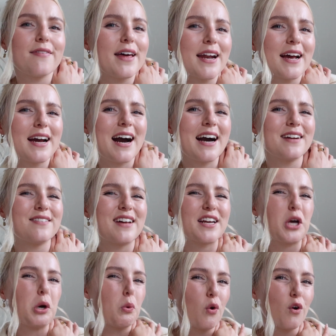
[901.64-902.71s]
and then I kind of
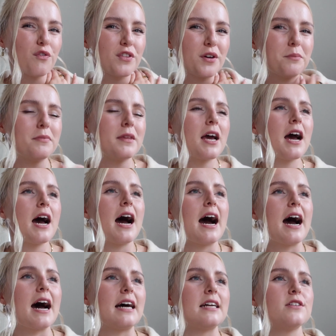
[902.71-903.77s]
like go off them.
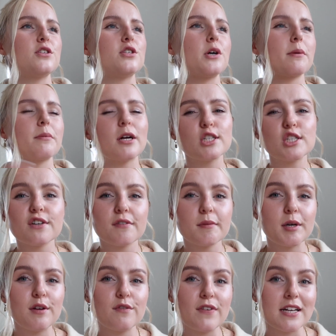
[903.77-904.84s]
And so I'm not sure if I'm
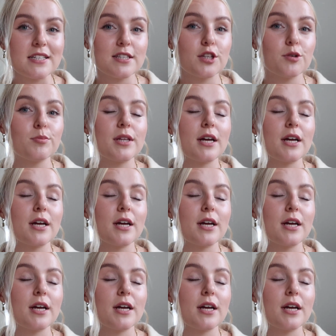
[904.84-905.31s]
going to invest in them,